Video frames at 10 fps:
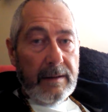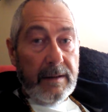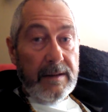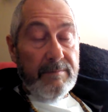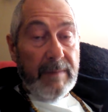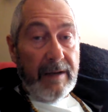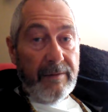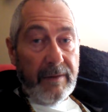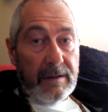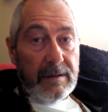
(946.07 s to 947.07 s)
that is
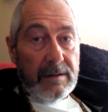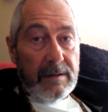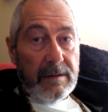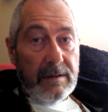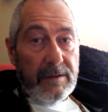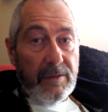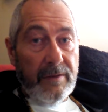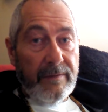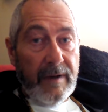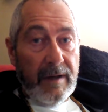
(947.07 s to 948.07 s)
manifest to the
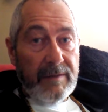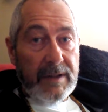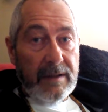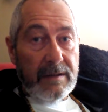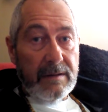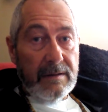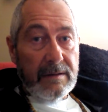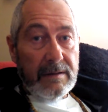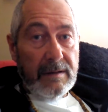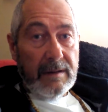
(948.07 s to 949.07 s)
five
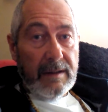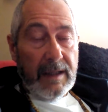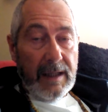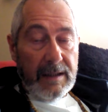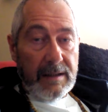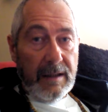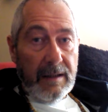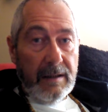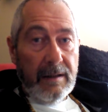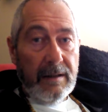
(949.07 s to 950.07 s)
senses as
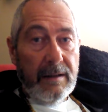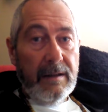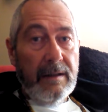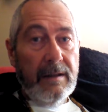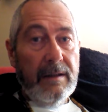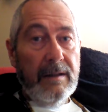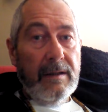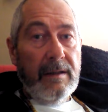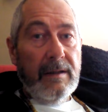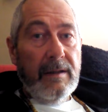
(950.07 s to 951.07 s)
they
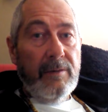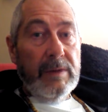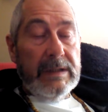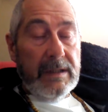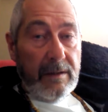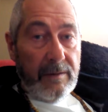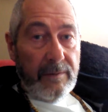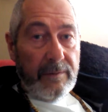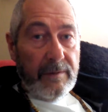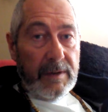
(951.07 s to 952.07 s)

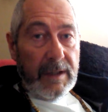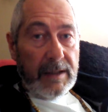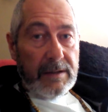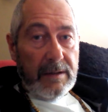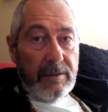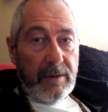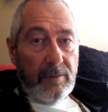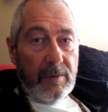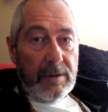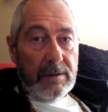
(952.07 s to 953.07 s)
receive the exterior
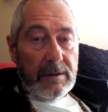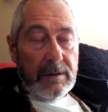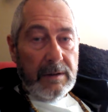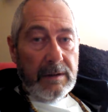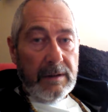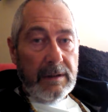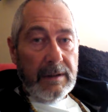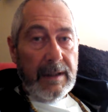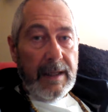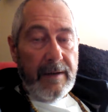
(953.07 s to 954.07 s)
world,
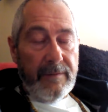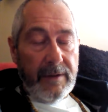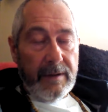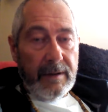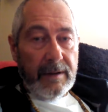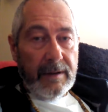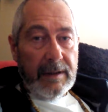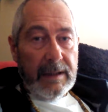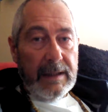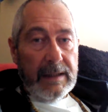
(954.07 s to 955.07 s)
everything
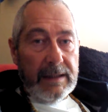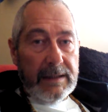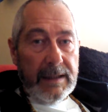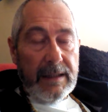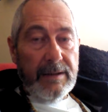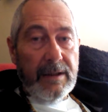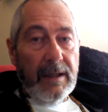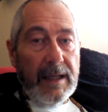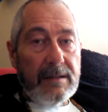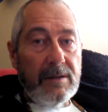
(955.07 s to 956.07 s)
is in the
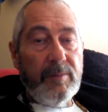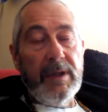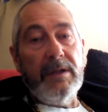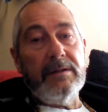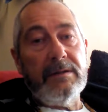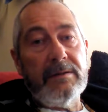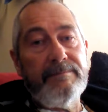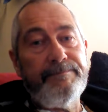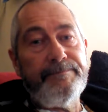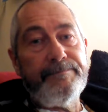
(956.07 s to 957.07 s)
lesser place.
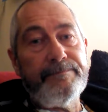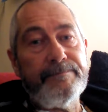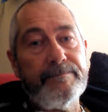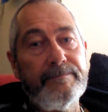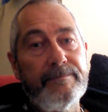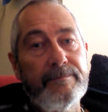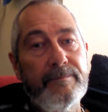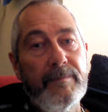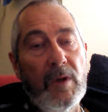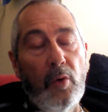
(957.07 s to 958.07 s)

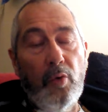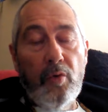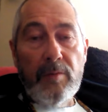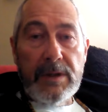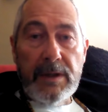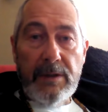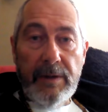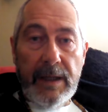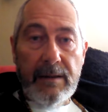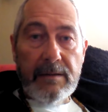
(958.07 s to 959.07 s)
All
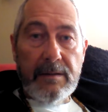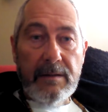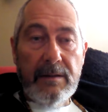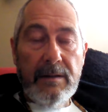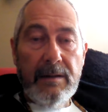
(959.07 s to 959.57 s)
materiality